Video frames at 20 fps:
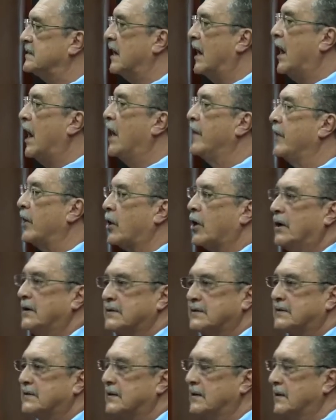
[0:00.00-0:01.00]
other
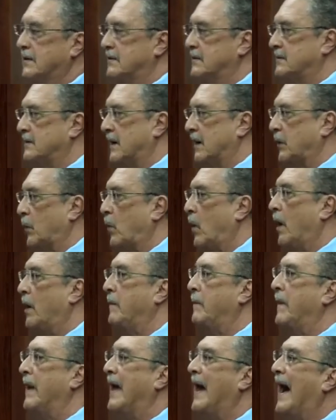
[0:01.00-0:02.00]
concerns that one
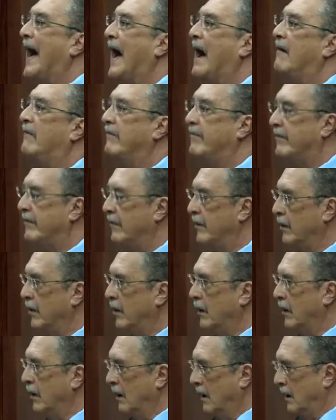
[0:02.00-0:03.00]
may have,
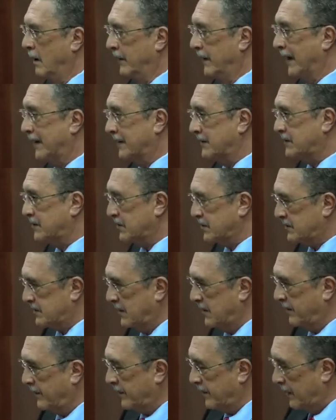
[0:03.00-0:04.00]
that is to say,
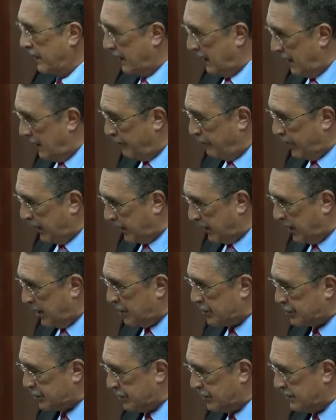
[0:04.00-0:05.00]
for the
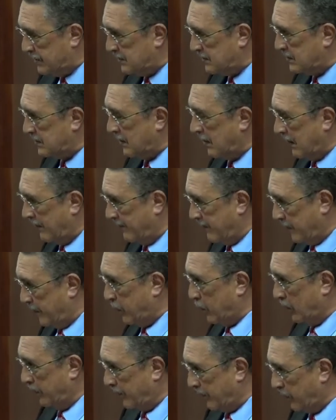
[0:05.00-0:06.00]
implications of the
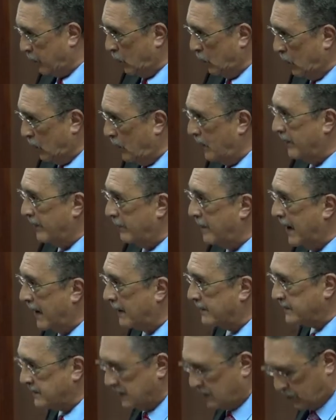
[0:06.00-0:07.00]
portfolio of the Bank of
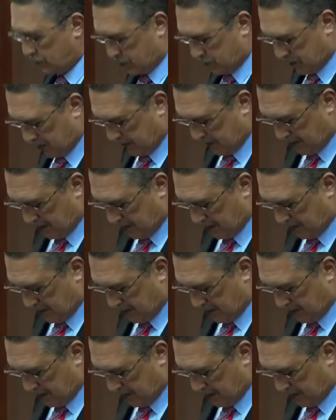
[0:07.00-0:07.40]
Saint Lucia,